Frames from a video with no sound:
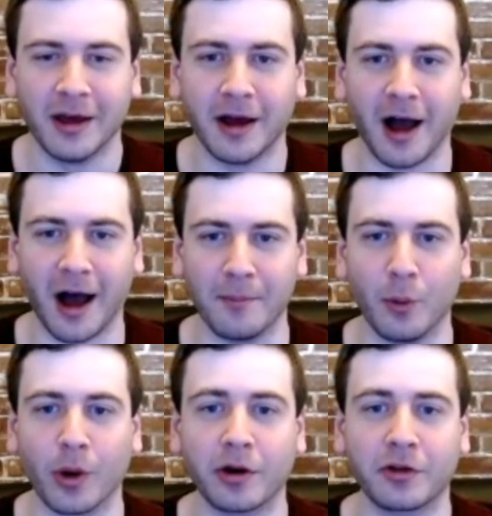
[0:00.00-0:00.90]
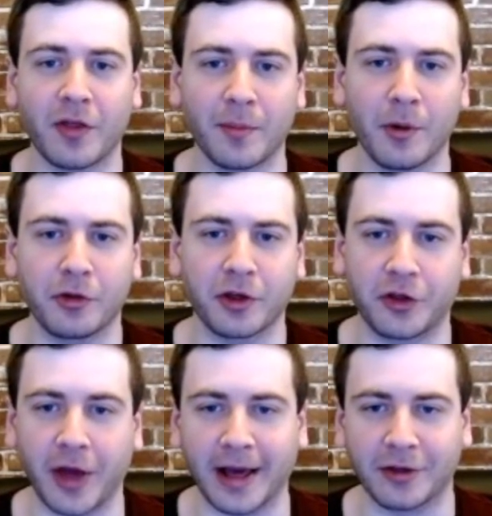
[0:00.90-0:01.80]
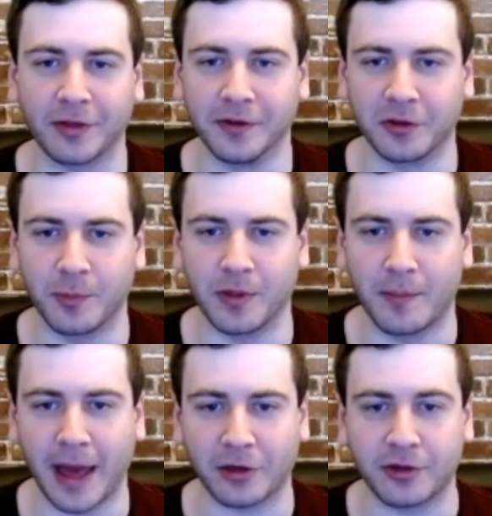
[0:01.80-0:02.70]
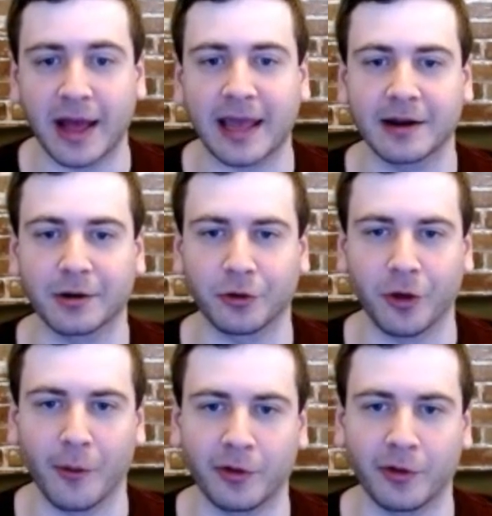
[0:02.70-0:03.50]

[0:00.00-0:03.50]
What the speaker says: But where he's had the most success, and this has been the past decade or so,